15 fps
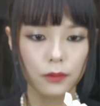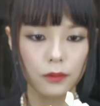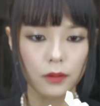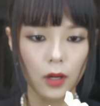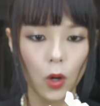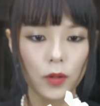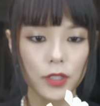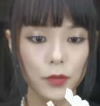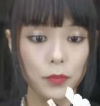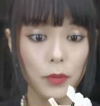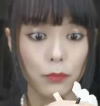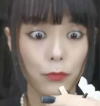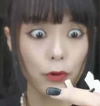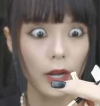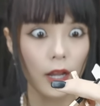Oh, it's been
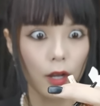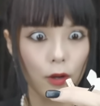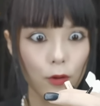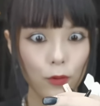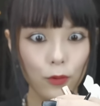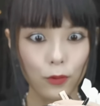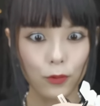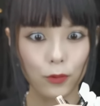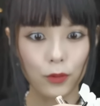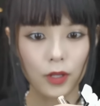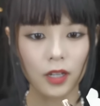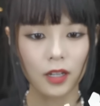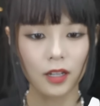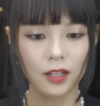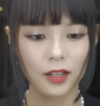brown.
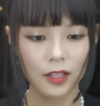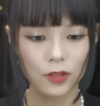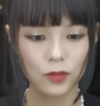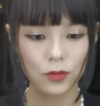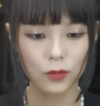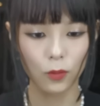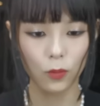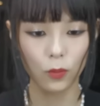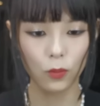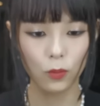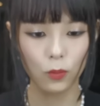Let's go.